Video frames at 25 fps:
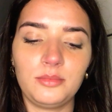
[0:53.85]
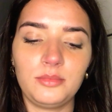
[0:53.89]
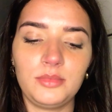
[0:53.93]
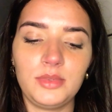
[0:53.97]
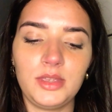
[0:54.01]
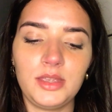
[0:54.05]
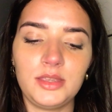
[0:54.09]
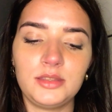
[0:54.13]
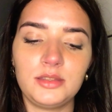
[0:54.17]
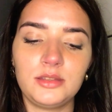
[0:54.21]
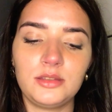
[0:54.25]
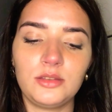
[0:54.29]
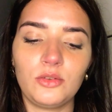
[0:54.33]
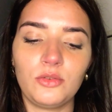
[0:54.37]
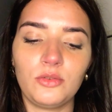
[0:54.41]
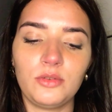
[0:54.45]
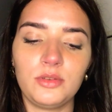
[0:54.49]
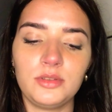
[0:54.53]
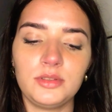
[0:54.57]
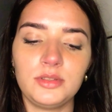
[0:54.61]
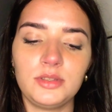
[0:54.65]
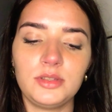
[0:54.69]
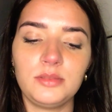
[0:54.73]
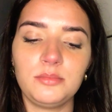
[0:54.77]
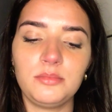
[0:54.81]
is
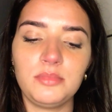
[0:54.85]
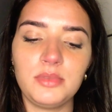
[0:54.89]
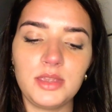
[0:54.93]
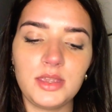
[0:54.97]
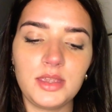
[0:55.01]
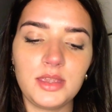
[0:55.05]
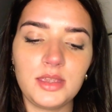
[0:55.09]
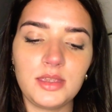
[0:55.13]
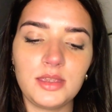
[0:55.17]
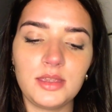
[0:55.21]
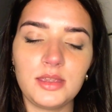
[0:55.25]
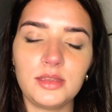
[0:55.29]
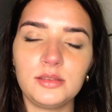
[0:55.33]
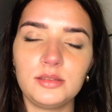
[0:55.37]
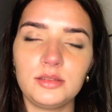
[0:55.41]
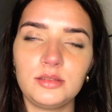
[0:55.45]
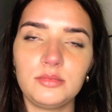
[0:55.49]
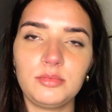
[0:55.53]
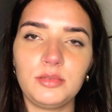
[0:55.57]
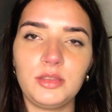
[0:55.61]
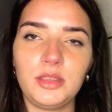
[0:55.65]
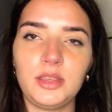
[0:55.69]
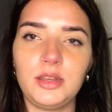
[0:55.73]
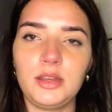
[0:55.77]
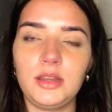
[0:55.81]
going to be
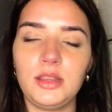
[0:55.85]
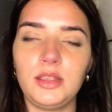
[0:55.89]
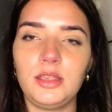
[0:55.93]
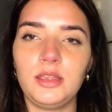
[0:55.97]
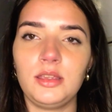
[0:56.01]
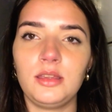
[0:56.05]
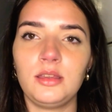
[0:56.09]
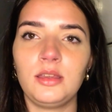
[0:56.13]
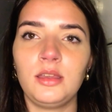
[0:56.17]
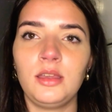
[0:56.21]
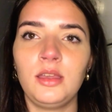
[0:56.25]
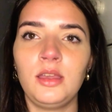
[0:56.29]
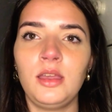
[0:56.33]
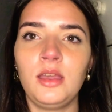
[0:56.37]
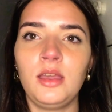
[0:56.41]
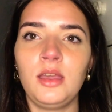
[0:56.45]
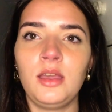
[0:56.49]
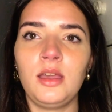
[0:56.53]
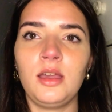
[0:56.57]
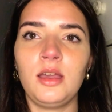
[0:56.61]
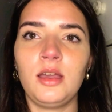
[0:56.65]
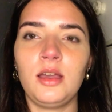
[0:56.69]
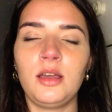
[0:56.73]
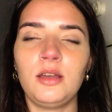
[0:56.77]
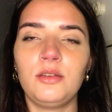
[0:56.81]
explaining
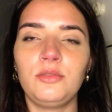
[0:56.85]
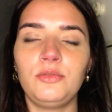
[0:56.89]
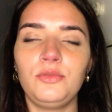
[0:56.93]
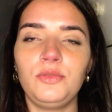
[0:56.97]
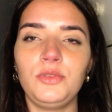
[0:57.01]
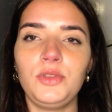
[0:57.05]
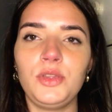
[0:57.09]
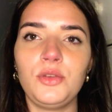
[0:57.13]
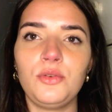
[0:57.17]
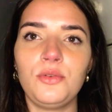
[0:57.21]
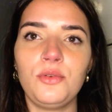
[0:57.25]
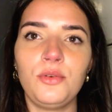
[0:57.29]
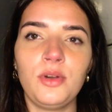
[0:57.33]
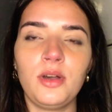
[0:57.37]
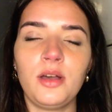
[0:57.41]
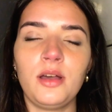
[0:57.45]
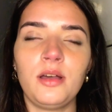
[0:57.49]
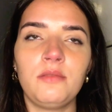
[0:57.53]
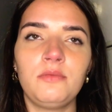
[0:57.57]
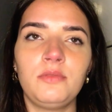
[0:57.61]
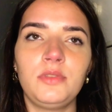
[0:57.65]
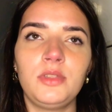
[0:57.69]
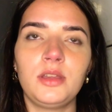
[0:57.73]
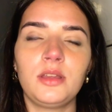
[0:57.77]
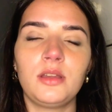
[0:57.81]
a few
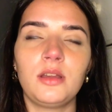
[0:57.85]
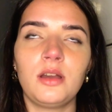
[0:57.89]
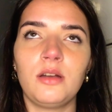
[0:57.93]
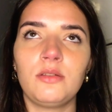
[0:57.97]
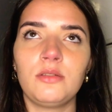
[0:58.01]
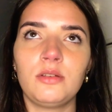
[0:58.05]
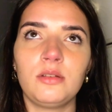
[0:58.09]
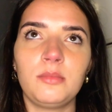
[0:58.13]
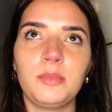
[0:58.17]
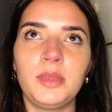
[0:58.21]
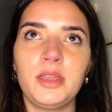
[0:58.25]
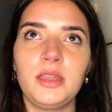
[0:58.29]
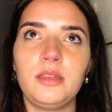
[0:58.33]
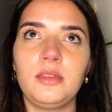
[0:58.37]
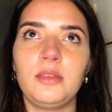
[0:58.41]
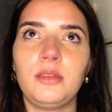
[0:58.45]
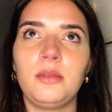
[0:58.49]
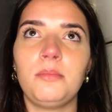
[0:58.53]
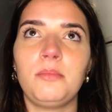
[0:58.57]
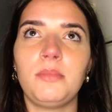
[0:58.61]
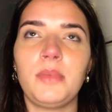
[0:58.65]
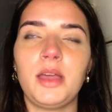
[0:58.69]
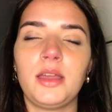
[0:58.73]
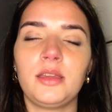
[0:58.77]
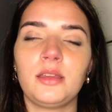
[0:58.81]
of the government
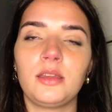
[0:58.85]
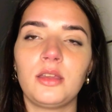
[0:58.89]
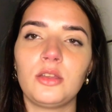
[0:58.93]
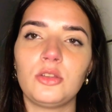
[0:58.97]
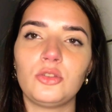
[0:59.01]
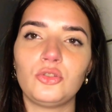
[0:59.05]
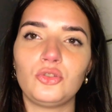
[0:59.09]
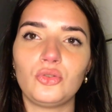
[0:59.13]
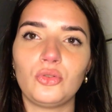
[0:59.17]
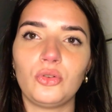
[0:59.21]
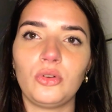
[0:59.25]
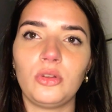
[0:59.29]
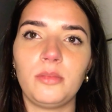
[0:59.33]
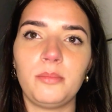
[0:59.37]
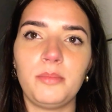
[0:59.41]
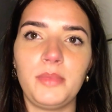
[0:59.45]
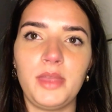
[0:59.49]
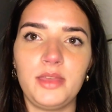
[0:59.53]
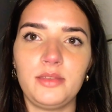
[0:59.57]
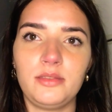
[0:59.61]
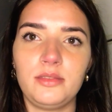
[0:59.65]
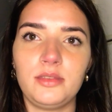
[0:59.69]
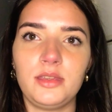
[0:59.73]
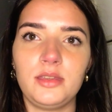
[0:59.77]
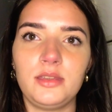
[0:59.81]
mind control
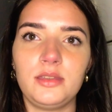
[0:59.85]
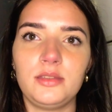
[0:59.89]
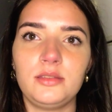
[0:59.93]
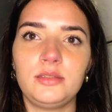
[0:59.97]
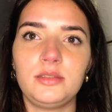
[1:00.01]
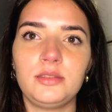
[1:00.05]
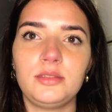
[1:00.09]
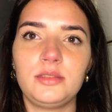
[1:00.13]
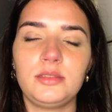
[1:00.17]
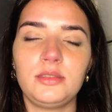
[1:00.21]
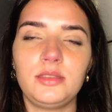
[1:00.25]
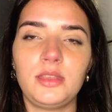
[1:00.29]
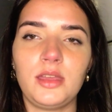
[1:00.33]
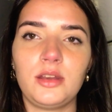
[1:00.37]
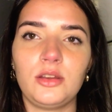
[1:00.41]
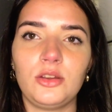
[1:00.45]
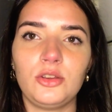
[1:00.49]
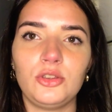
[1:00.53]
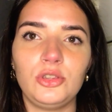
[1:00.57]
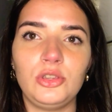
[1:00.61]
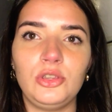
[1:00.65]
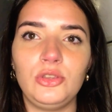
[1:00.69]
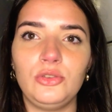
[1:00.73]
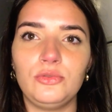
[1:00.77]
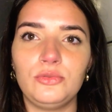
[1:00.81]
methods that are
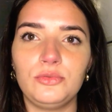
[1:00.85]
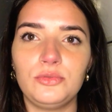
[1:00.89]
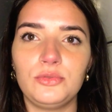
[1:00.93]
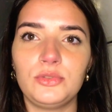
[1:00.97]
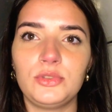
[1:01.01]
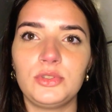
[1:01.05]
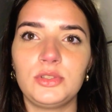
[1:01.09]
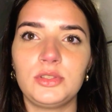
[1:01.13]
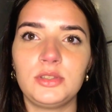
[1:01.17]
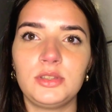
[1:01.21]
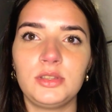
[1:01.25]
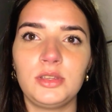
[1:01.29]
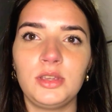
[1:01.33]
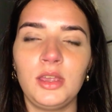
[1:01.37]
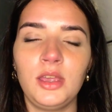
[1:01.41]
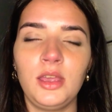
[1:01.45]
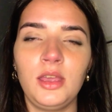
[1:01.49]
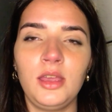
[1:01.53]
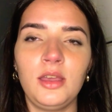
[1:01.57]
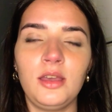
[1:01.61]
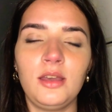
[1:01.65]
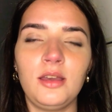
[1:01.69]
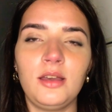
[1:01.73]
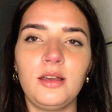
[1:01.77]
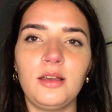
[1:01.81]
used.
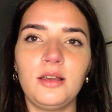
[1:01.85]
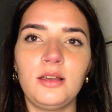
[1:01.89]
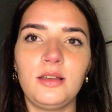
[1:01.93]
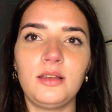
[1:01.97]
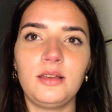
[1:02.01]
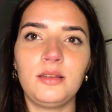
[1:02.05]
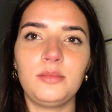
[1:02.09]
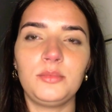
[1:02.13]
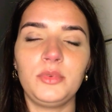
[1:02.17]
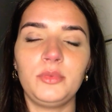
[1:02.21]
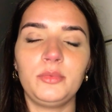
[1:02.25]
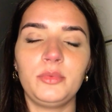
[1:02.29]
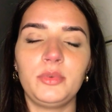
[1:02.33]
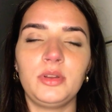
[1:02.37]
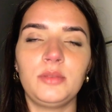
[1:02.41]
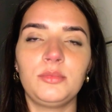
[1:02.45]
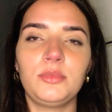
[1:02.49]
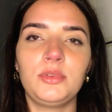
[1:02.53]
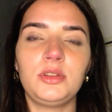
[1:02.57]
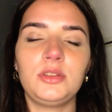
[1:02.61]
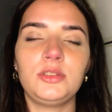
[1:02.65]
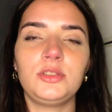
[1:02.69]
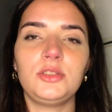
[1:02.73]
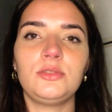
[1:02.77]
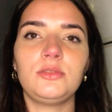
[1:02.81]
And what I'm
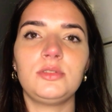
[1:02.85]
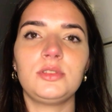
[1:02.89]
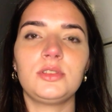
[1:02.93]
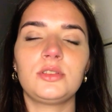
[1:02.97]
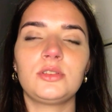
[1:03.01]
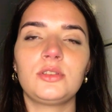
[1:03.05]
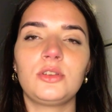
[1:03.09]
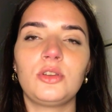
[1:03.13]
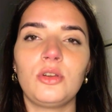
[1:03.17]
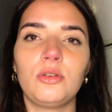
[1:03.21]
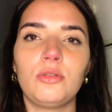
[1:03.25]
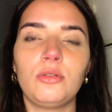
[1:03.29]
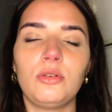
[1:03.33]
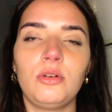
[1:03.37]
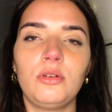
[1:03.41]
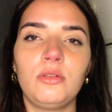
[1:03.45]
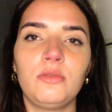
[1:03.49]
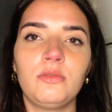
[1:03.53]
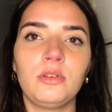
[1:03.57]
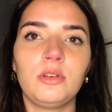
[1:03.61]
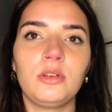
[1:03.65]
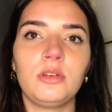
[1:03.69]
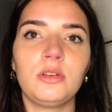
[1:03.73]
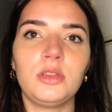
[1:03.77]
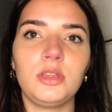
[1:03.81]
going to do is go
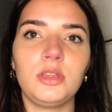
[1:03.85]
over